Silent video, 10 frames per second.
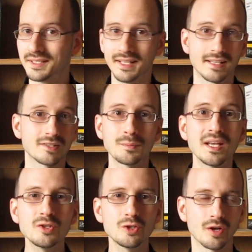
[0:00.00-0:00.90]
like a
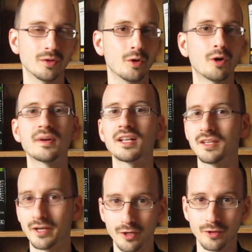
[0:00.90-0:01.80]
space shuttle orbiting
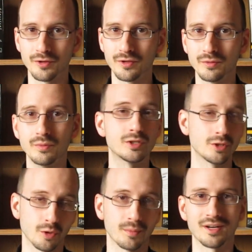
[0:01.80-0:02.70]
the Earth, which
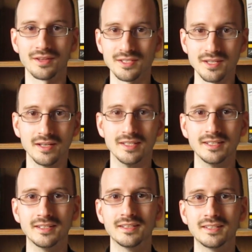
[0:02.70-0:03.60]
is orbiting the Sun.
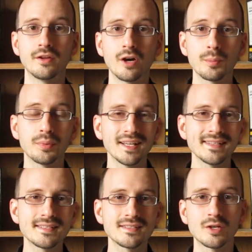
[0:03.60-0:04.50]
There are
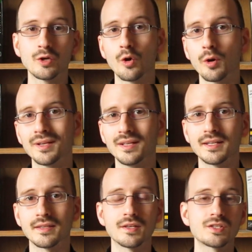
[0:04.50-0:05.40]
places in an orbit
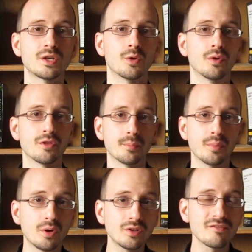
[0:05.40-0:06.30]
like this where the
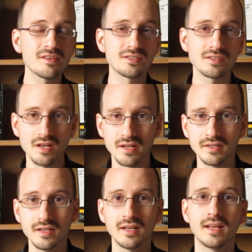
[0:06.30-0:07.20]
pull of the
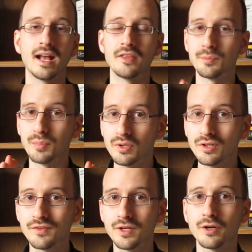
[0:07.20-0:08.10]
Sun and the
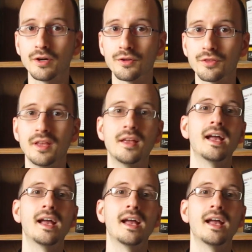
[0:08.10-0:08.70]
pull of the Earth